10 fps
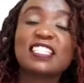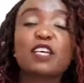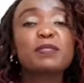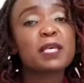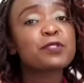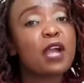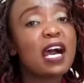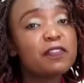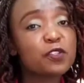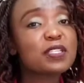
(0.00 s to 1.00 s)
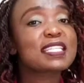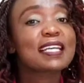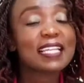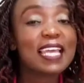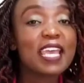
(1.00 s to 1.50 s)
Sometimes you have to
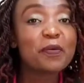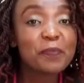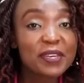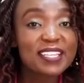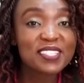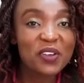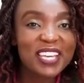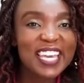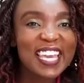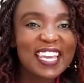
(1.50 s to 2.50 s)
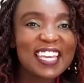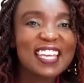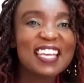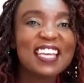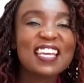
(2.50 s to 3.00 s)
declare peace,
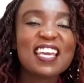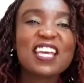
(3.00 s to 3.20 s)
okay?